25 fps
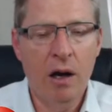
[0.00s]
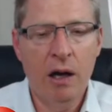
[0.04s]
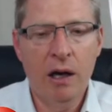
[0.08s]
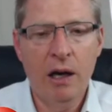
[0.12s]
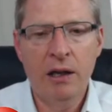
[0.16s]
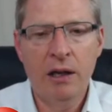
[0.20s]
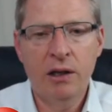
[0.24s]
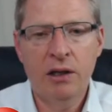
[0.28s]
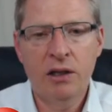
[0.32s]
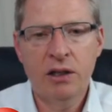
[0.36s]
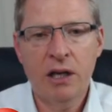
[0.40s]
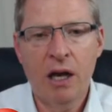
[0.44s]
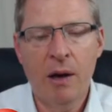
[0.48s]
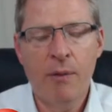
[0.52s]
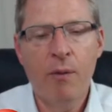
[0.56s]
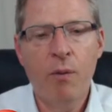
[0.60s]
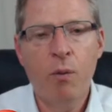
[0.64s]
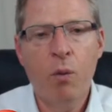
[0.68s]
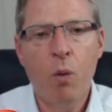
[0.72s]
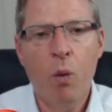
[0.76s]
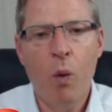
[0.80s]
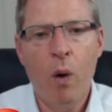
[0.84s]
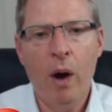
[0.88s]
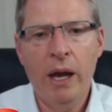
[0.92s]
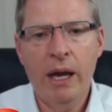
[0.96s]
in
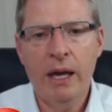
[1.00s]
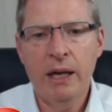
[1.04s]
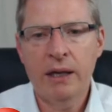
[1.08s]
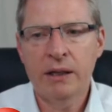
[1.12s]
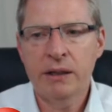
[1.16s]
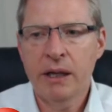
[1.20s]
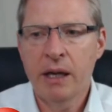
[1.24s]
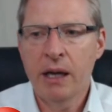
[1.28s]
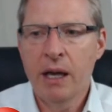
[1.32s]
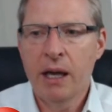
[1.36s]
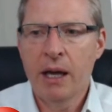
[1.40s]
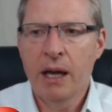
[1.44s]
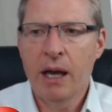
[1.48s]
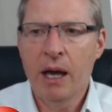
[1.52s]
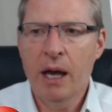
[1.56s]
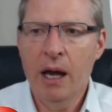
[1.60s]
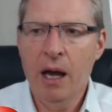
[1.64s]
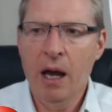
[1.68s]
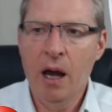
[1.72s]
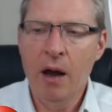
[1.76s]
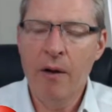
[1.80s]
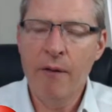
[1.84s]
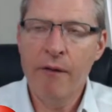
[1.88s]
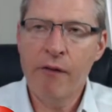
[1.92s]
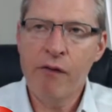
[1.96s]
some ways
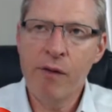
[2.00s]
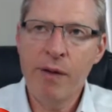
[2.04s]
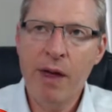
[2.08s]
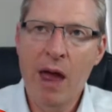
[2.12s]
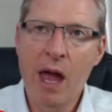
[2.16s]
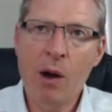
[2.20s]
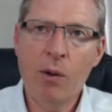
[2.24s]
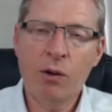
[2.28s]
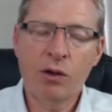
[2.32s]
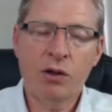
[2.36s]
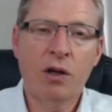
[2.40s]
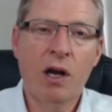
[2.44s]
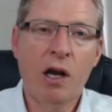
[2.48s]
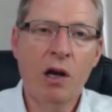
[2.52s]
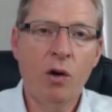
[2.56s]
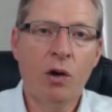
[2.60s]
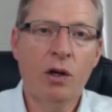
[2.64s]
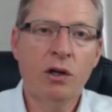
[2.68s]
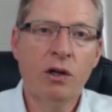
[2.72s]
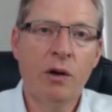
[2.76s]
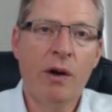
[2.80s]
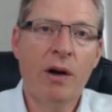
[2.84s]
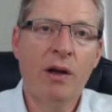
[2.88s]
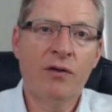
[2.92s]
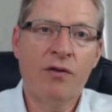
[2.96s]
from outside it
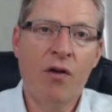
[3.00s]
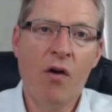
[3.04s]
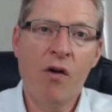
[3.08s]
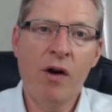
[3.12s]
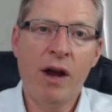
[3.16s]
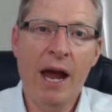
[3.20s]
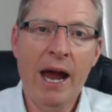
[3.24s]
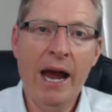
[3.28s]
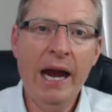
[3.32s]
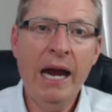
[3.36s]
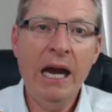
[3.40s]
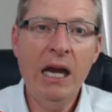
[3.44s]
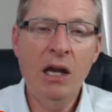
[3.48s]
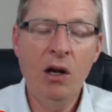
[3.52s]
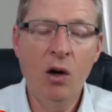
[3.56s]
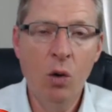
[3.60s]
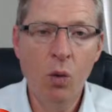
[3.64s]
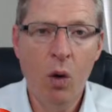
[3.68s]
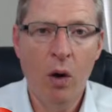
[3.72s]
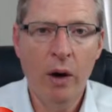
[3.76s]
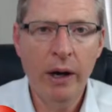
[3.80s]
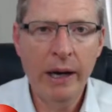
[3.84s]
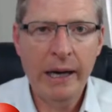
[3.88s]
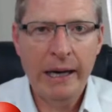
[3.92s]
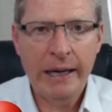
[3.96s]
looks like it's very anal
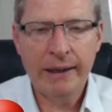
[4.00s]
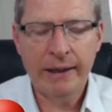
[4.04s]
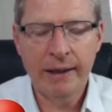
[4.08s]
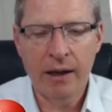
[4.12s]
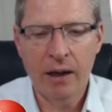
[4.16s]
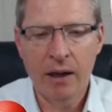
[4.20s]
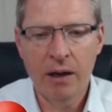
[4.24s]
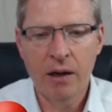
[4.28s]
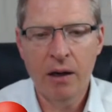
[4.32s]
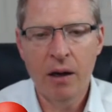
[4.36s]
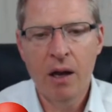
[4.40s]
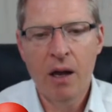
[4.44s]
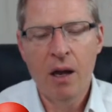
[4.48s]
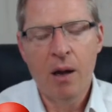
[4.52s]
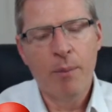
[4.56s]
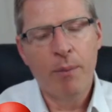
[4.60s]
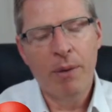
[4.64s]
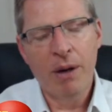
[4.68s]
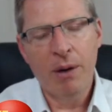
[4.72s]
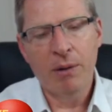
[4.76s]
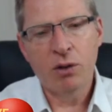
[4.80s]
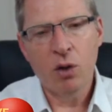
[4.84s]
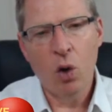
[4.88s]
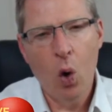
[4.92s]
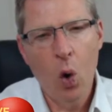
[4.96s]
what he done,
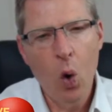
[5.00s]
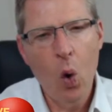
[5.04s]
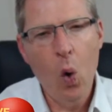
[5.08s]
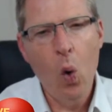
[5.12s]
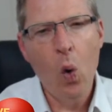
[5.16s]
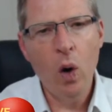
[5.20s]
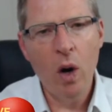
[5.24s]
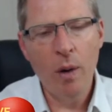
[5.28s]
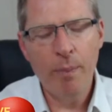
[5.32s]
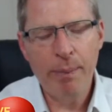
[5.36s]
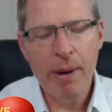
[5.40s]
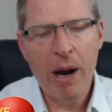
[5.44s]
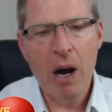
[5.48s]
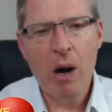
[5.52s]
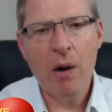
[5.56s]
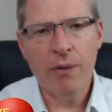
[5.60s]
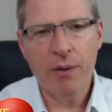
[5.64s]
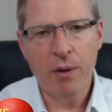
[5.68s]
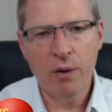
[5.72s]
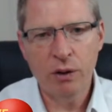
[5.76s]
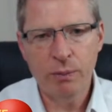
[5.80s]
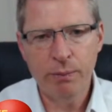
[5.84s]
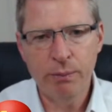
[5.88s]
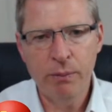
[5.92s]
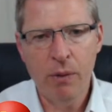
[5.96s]
but it's all about
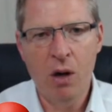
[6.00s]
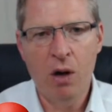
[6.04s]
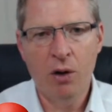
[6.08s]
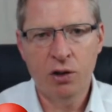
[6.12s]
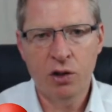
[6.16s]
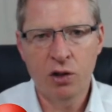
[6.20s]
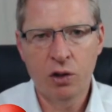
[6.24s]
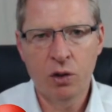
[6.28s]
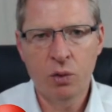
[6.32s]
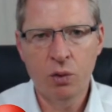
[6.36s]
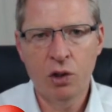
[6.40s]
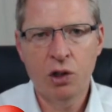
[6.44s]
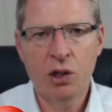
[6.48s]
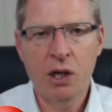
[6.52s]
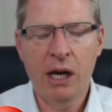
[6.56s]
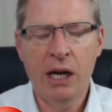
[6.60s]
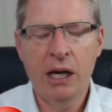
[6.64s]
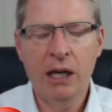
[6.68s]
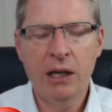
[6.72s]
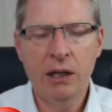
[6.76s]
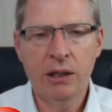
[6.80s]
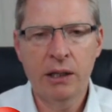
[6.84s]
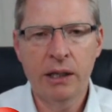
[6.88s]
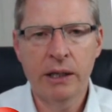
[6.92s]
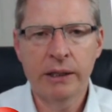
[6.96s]
those marginal
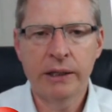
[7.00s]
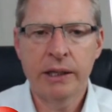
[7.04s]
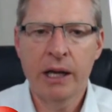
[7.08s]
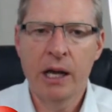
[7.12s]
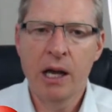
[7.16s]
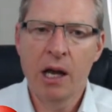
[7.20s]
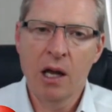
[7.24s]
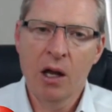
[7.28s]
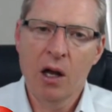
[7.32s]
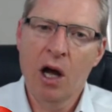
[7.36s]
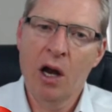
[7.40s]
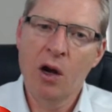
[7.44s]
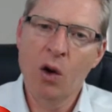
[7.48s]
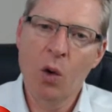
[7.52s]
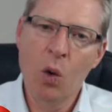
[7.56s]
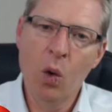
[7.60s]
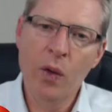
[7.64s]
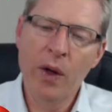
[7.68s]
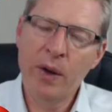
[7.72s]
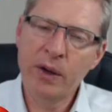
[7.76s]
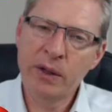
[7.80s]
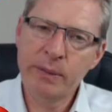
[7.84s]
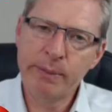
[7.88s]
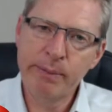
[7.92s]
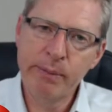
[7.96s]
changes, and all
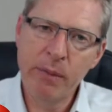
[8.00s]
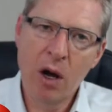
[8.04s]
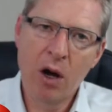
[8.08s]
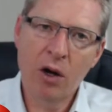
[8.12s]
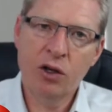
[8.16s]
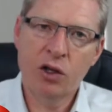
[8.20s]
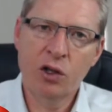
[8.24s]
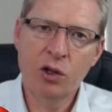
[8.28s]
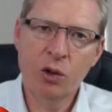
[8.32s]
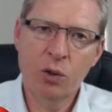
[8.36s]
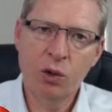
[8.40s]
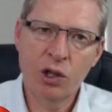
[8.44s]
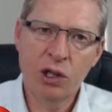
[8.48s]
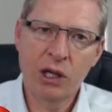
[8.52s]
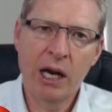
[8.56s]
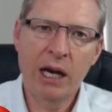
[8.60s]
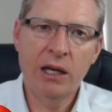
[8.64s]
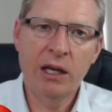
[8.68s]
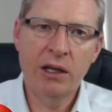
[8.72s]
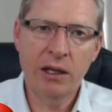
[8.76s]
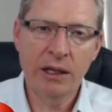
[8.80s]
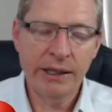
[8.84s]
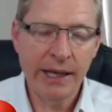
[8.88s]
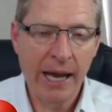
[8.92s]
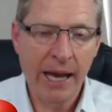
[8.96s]
those marginal
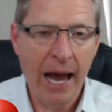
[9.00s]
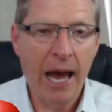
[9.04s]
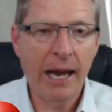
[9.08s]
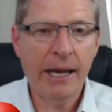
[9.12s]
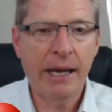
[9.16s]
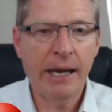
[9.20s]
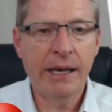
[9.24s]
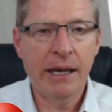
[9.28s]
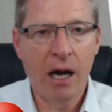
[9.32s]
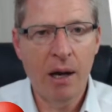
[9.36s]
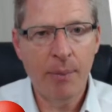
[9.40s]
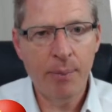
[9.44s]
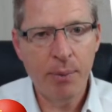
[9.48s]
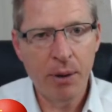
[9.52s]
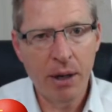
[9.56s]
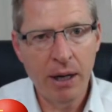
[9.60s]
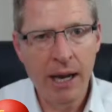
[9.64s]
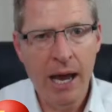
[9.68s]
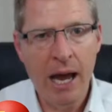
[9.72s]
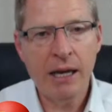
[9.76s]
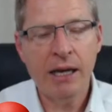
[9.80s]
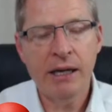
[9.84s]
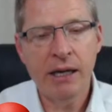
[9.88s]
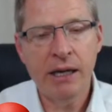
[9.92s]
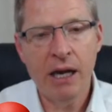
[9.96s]
changes added up and
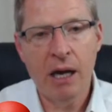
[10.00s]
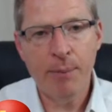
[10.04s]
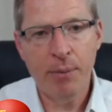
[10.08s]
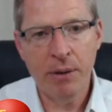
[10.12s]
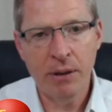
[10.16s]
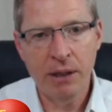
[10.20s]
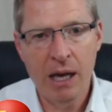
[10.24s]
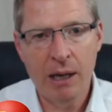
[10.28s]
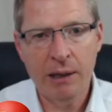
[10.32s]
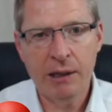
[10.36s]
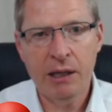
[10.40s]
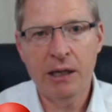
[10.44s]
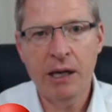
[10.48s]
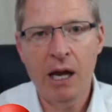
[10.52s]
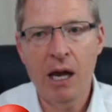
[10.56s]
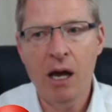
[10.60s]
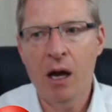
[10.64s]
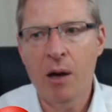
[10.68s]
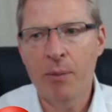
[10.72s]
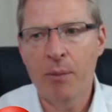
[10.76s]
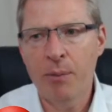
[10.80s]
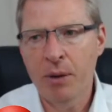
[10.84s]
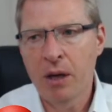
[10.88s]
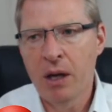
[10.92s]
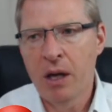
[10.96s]
added up and added
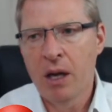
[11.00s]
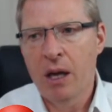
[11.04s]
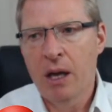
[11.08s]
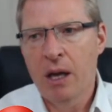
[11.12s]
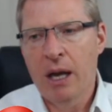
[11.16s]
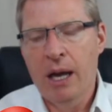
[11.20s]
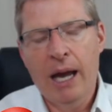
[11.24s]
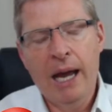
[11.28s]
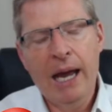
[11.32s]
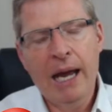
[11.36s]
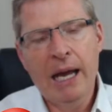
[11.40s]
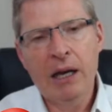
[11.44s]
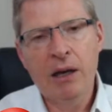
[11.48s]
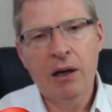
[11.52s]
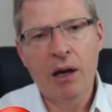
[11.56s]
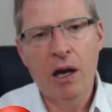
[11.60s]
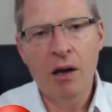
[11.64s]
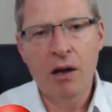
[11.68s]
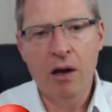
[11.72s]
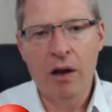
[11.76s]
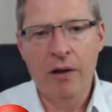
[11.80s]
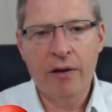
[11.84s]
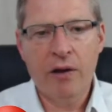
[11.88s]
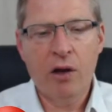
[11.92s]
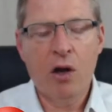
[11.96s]
up, and you
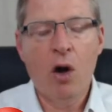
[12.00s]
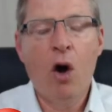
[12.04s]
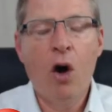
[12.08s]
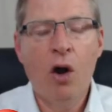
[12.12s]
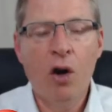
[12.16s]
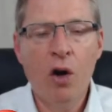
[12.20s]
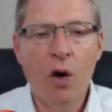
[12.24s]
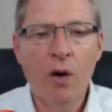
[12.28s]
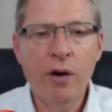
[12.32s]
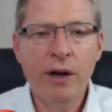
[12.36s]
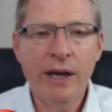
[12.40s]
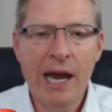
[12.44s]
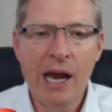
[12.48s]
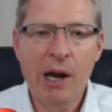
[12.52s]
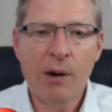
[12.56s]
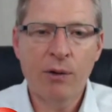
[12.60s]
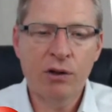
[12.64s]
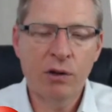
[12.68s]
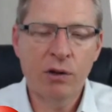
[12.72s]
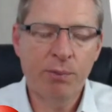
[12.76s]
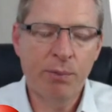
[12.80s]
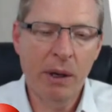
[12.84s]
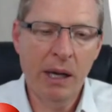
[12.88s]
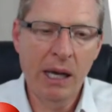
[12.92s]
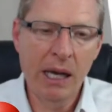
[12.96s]
know they've gone on now
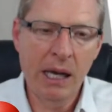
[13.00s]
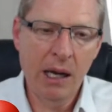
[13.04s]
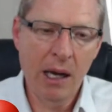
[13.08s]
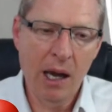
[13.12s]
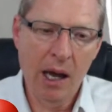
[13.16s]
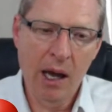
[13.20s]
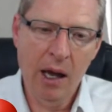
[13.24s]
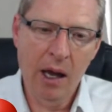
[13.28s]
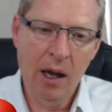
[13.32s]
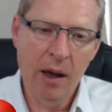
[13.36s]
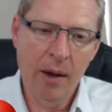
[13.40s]
to be